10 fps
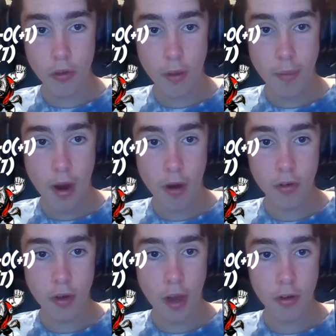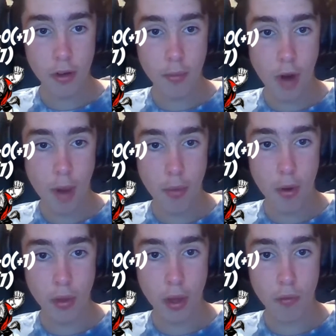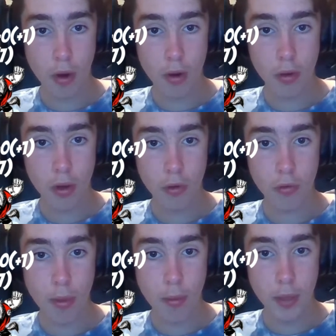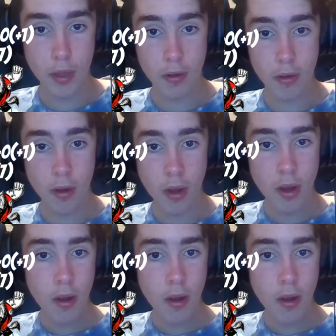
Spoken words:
while Jake Parrish and Ashley Pratt both kicked run-on goals from the mids.